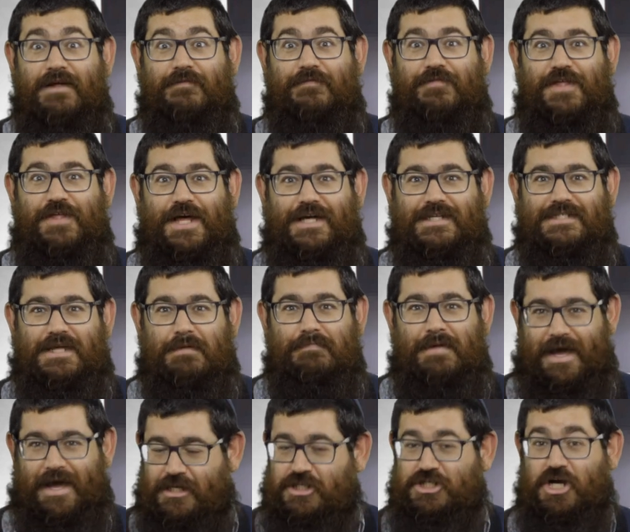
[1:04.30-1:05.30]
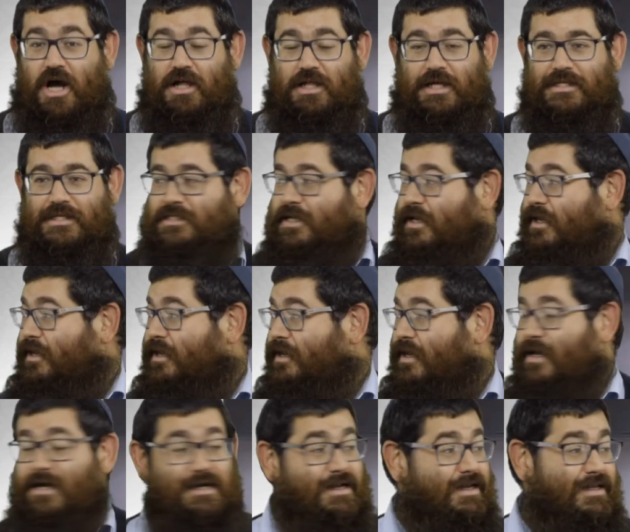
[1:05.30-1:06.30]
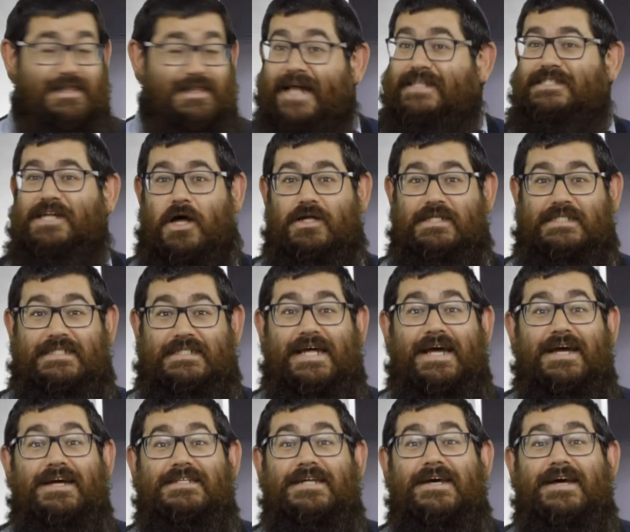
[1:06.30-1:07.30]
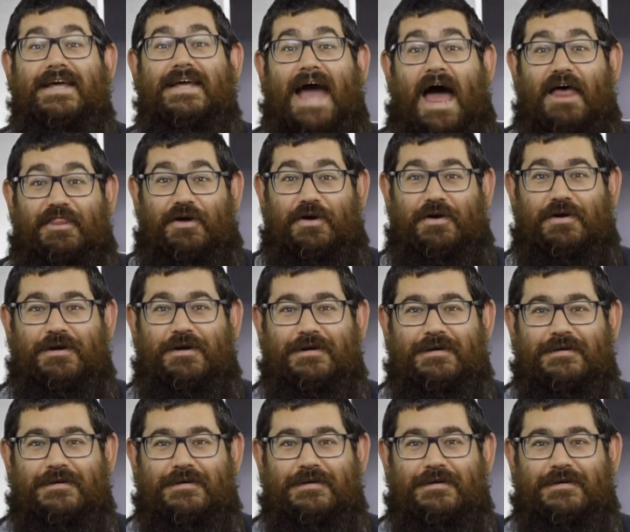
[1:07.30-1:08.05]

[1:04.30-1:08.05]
of things to make cholent. Let's all sing together.